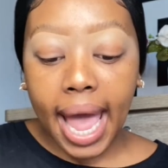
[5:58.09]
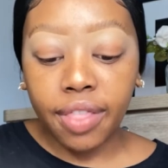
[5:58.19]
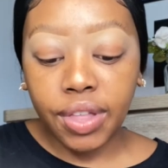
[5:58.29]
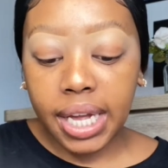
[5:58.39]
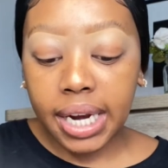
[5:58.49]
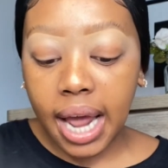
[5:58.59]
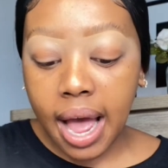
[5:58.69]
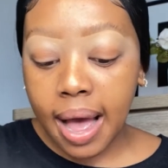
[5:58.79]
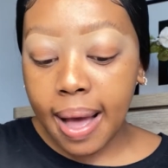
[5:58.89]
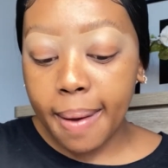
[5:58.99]
And
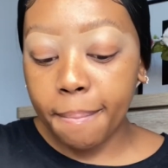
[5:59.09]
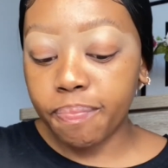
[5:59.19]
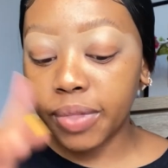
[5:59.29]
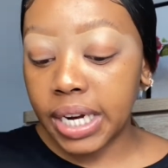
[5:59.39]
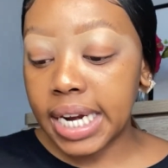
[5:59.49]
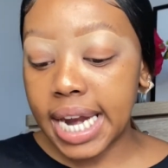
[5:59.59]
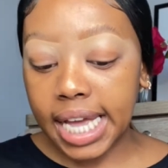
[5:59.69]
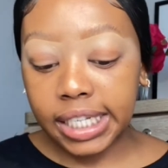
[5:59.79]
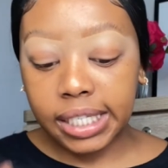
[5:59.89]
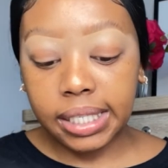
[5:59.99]
then the
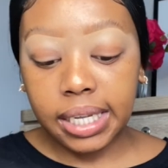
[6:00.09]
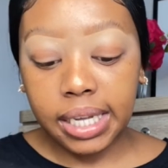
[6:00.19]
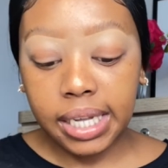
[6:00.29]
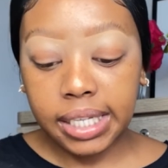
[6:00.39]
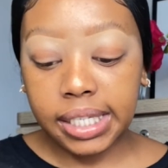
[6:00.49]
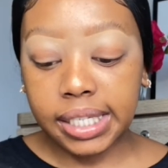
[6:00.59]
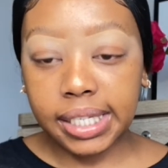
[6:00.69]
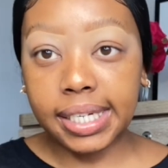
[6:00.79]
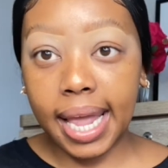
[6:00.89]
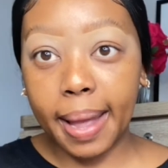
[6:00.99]
next
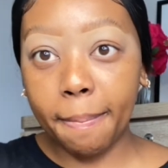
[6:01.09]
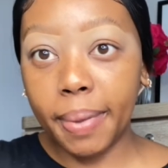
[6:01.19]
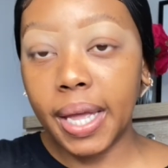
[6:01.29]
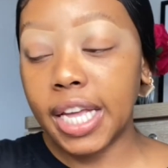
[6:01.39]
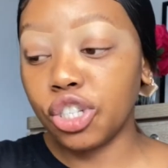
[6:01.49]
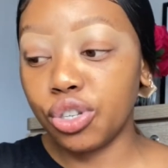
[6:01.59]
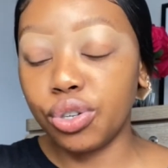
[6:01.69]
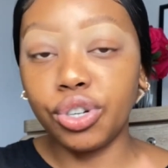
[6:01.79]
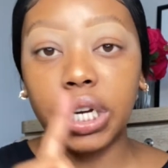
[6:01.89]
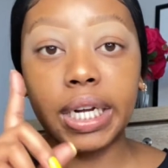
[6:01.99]
step is usually